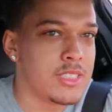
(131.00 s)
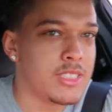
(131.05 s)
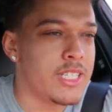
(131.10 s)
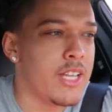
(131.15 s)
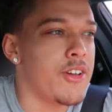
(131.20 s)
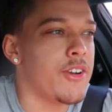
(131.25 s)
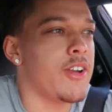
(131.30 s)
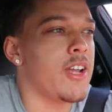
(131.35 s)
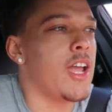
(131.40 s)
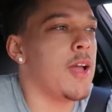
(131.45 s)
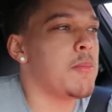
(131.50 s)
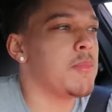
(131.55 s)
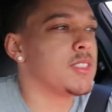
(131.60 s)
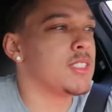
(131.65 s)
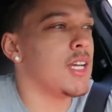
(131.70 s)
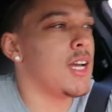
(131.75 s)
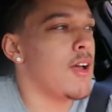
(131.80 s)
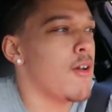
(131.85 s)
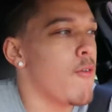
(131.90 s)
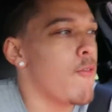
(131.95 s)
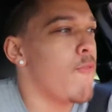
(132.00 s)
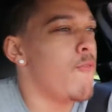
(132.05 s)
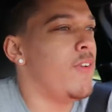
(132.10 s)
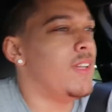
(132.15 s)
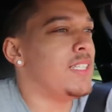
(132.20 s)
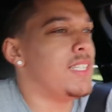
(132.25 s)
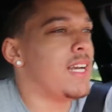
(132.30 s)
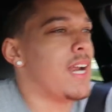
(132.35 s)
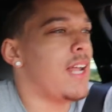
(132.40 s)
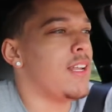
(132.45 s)
Selling on Amazon,
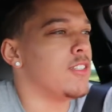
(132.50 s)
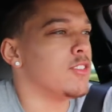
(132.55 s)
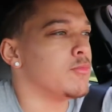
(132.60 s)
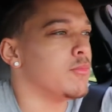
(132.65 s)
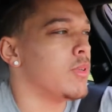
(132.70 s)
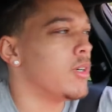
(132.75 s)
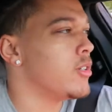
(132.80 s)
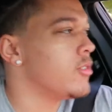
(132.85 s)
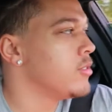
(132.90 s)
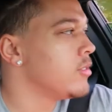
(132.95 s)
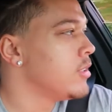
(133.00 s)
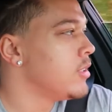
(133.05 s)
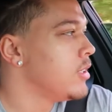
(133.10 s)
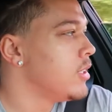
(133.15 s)
fifty dollars, bro.